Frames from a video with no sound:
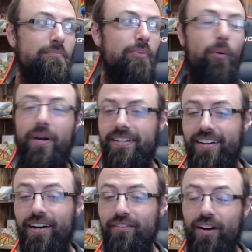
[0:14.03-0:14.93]
point
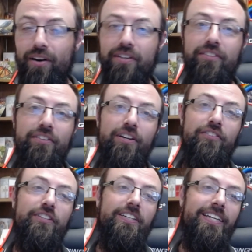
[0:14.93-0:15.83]
of our
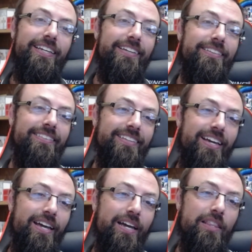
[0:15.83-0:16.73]
discussion is
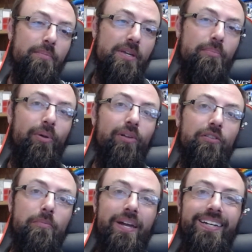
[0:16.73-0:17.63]
the people
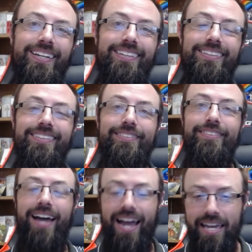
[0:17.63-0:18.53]
spending
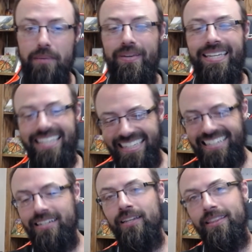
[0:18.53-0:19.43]
time
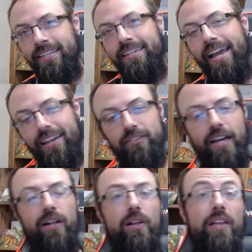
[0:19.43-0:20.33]
in the
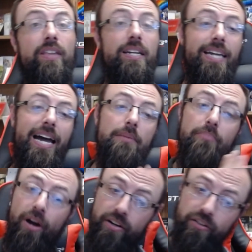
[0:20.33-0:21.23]
exile and then God
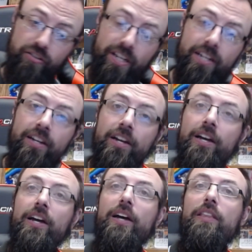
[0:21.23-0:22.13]
punishing
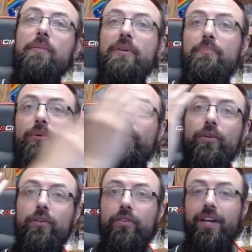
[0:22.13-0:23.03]
the
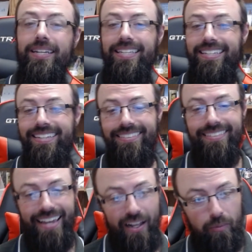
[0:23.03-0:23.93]
people that he is
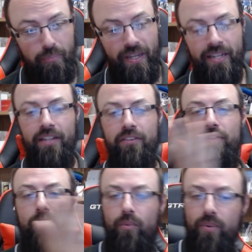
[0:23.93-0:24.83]
helping. And
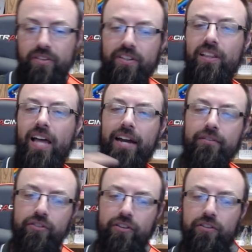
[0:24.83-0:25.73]
so we see a lot
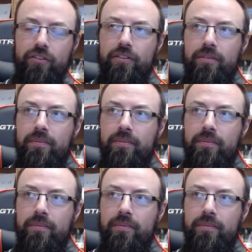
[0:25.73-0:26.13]
of just